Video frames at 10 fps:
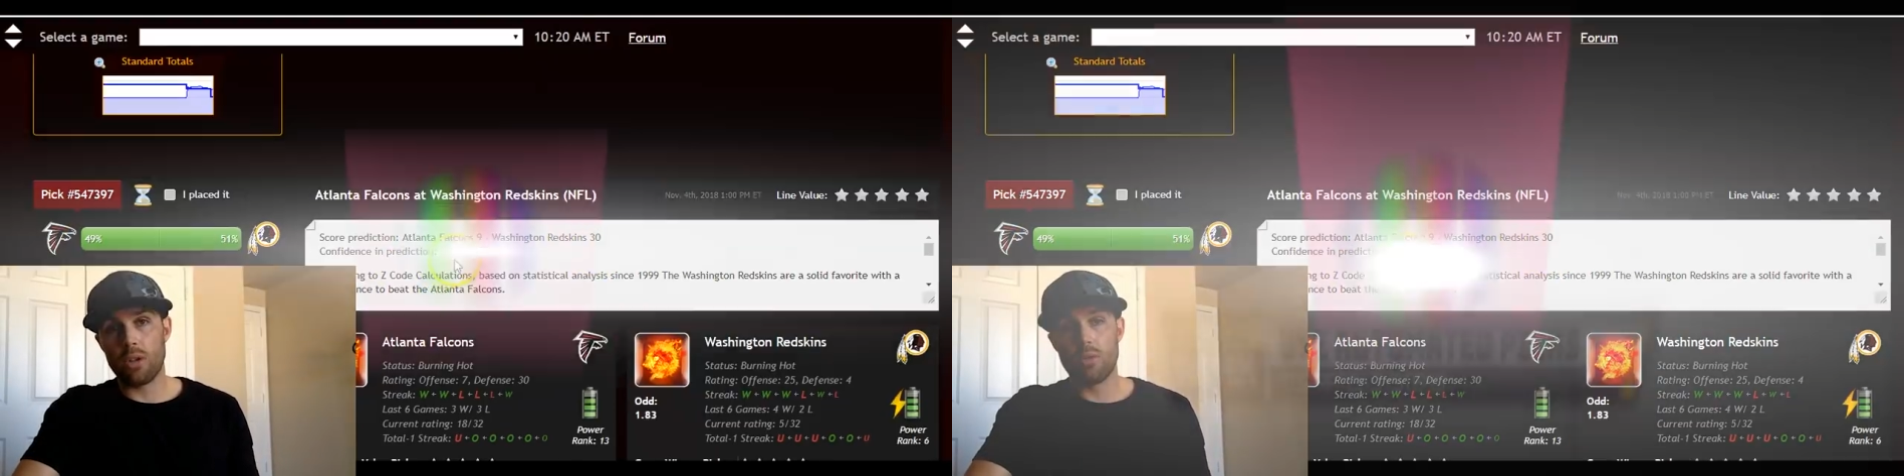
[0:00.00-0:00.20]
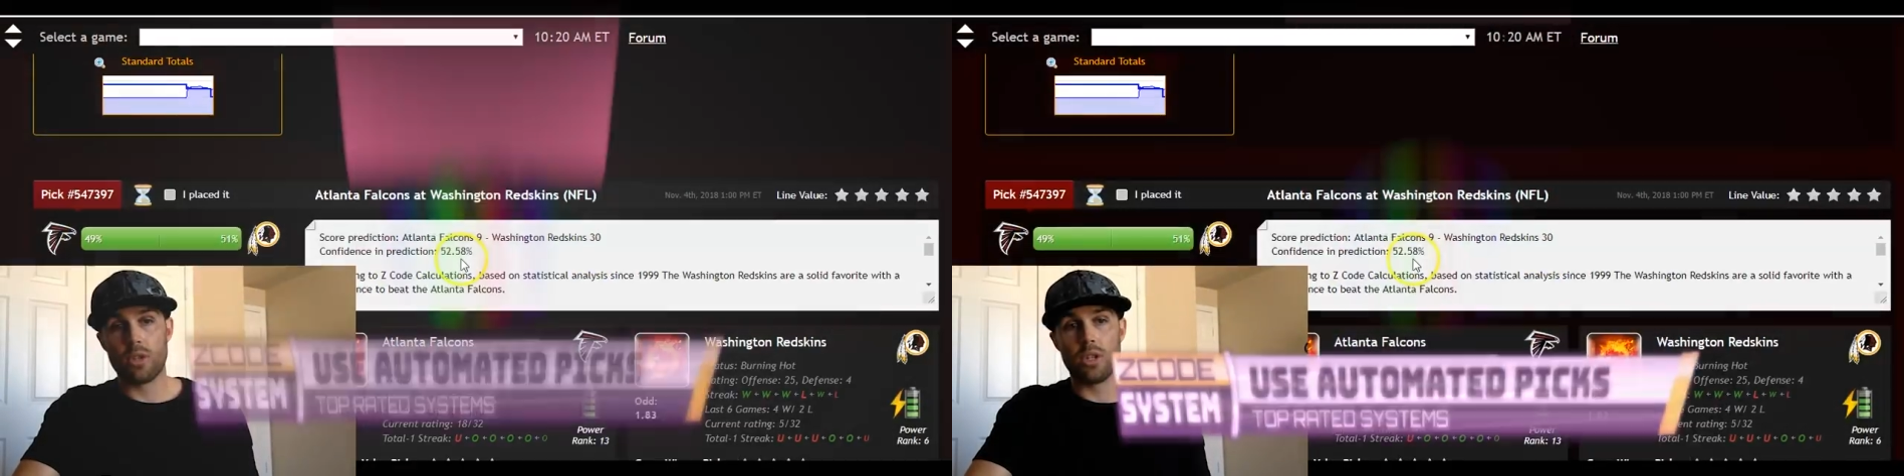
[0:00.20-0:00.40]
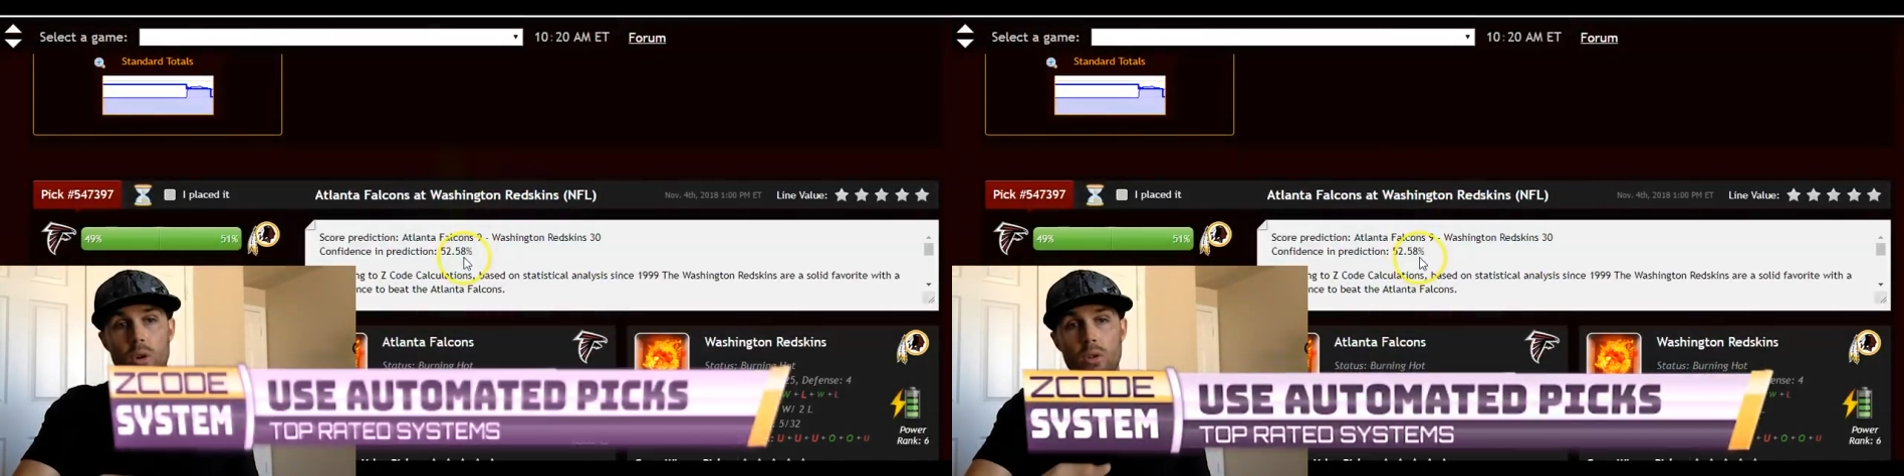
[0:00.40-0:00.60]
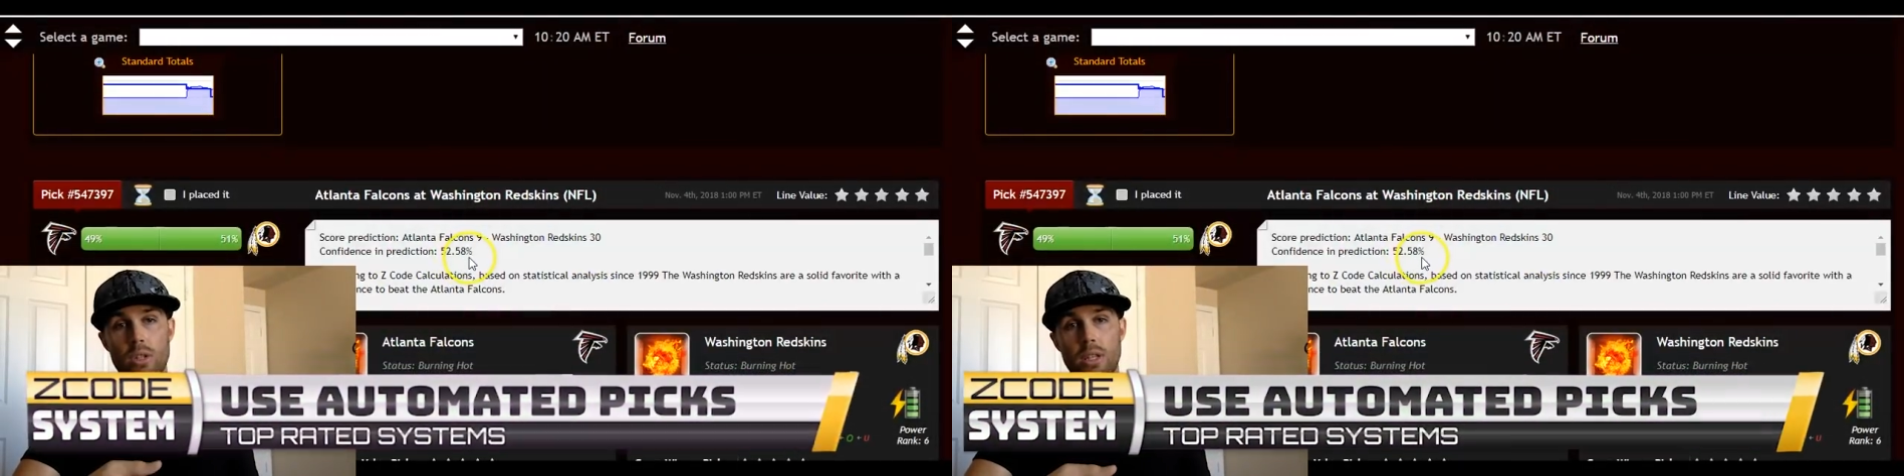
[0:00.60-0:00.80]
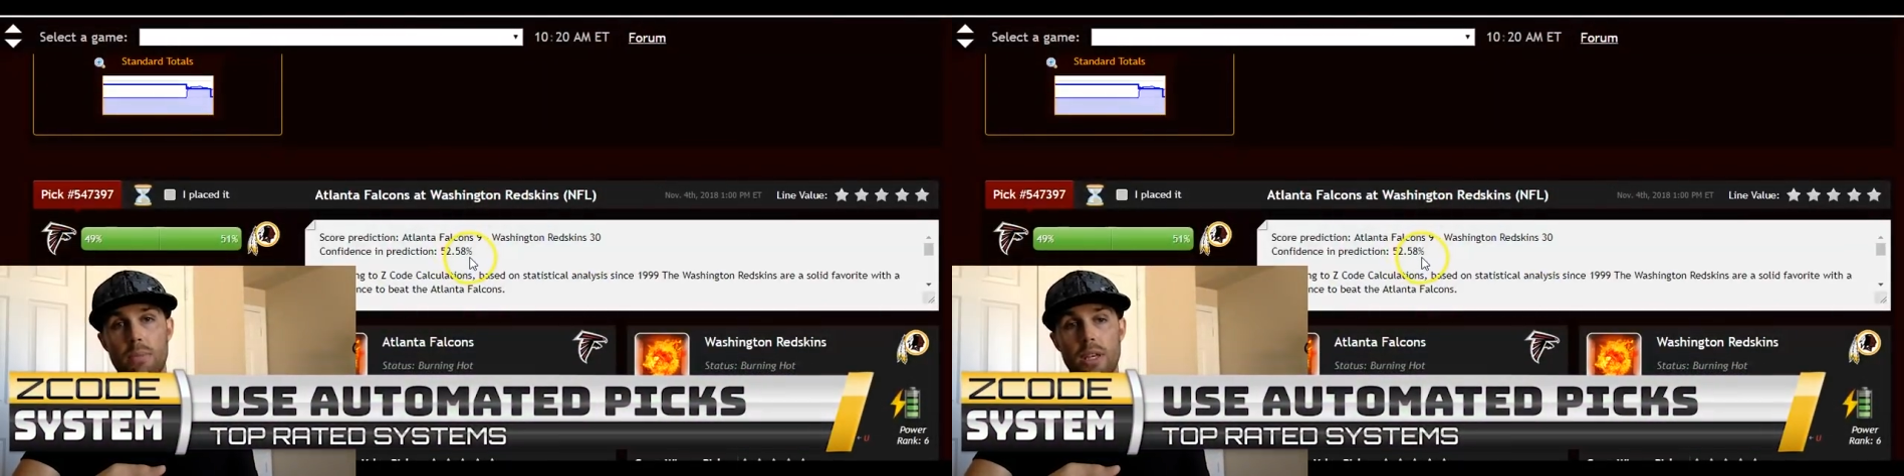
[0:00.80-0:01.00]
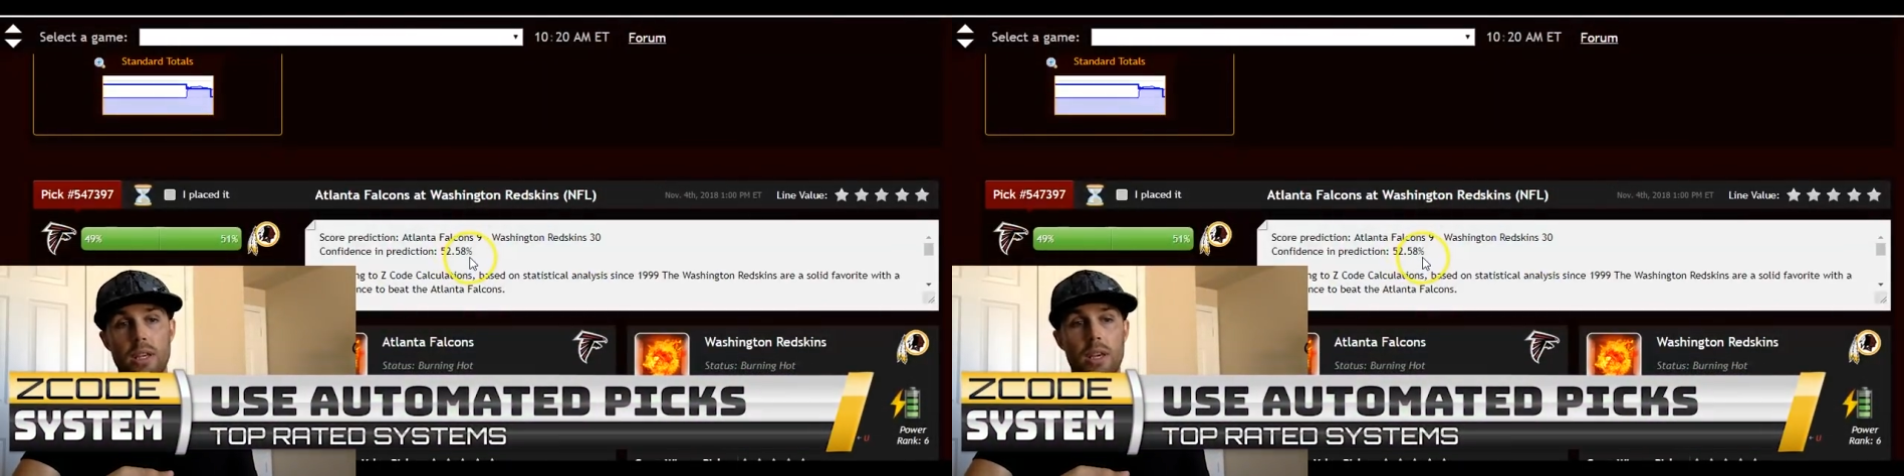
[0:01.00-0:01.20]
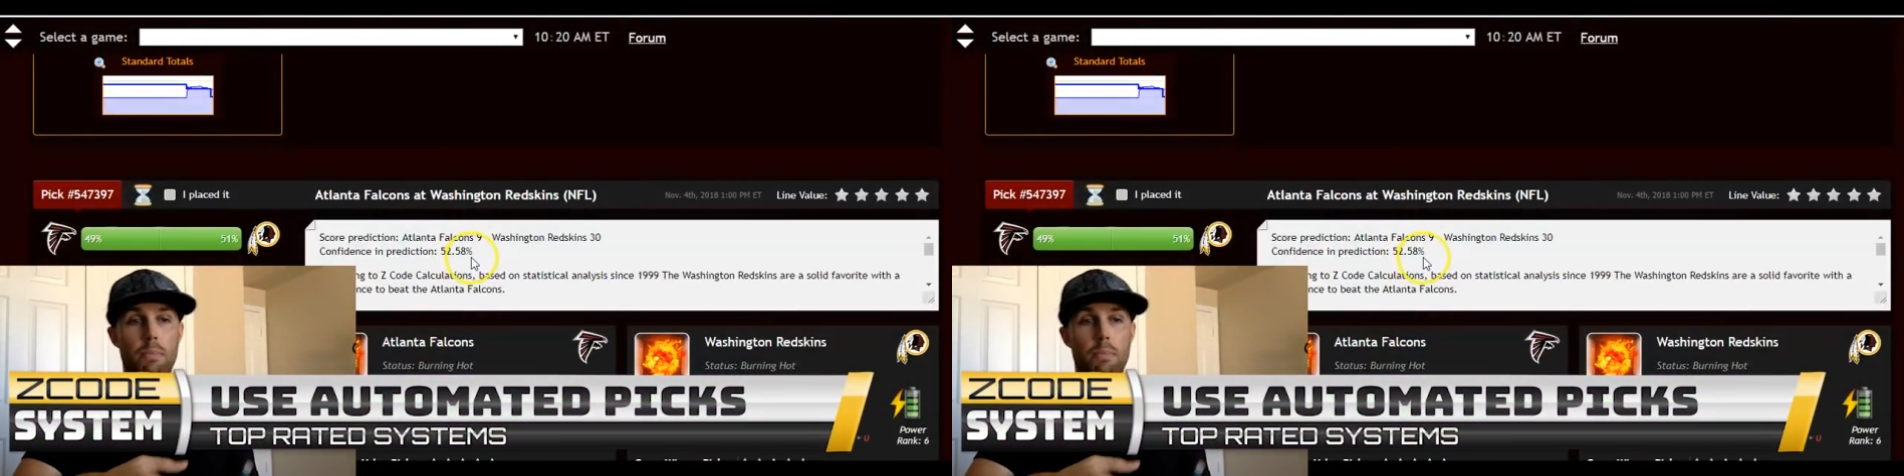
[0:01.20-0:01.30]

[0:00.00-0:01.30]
you should only be